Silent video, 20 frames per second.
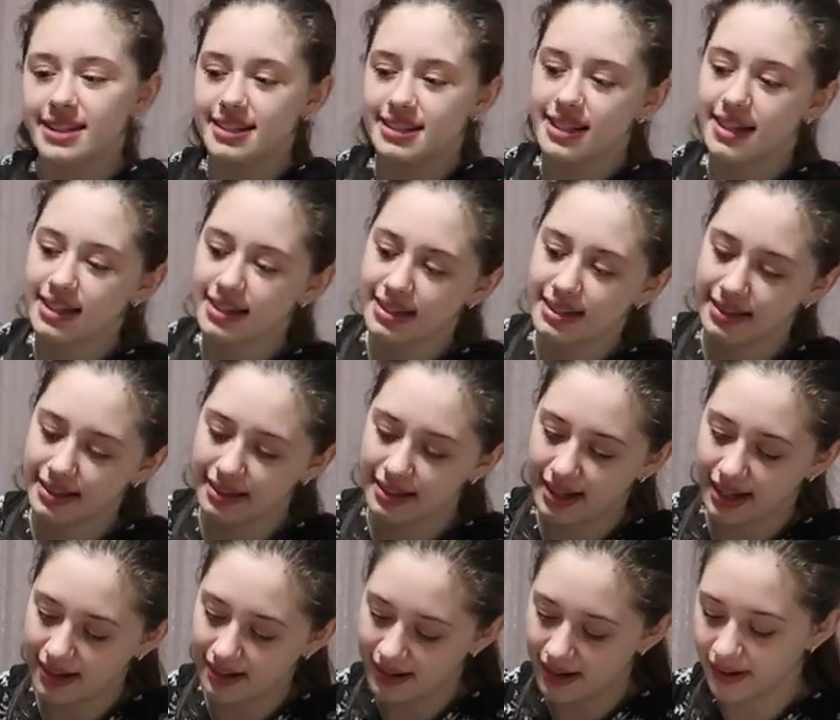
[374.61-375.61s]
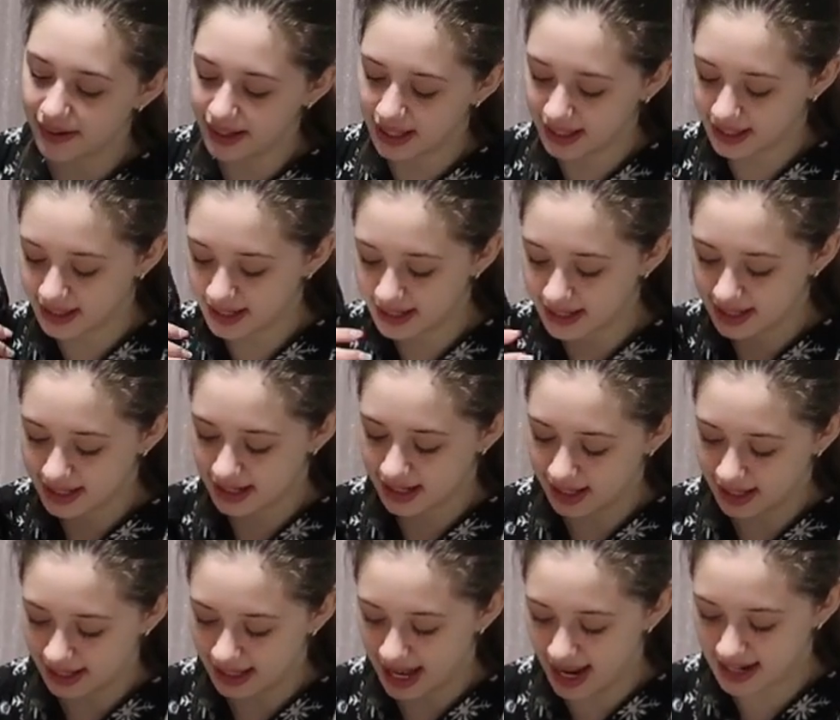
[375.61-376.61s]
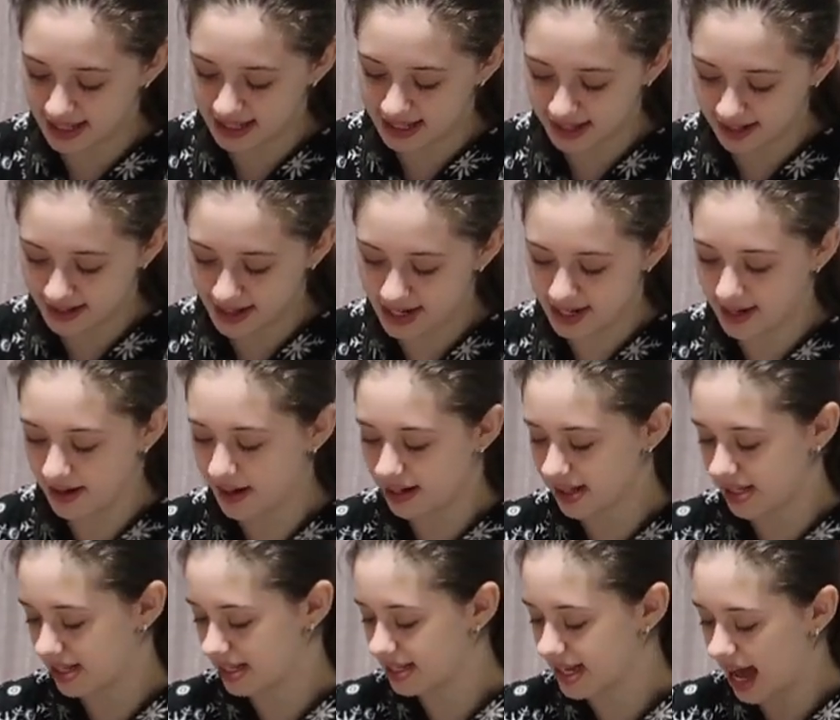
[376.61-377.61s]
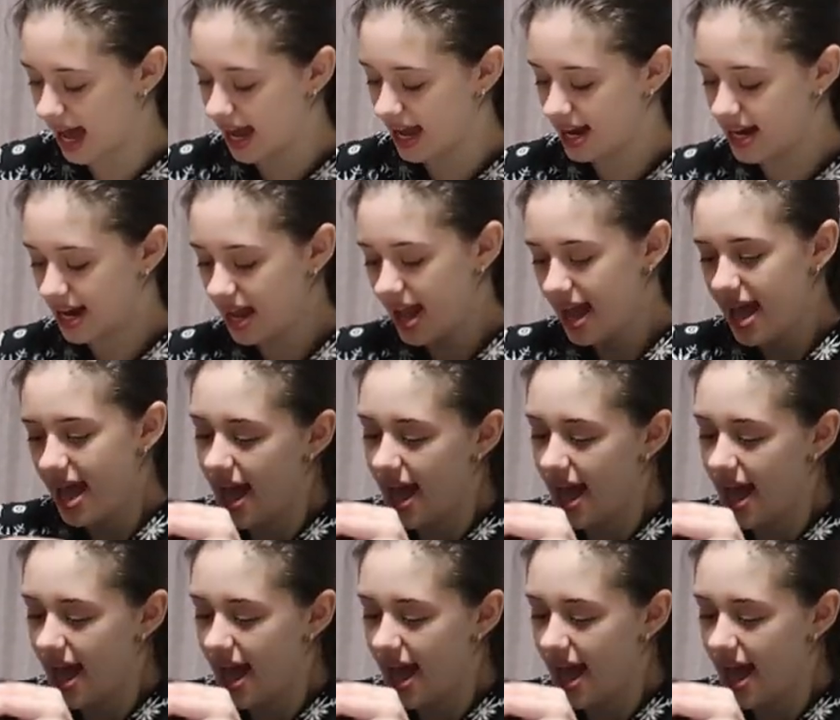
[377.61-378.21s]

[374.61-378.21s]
this, like, I don't know, like this elastic right here on the side.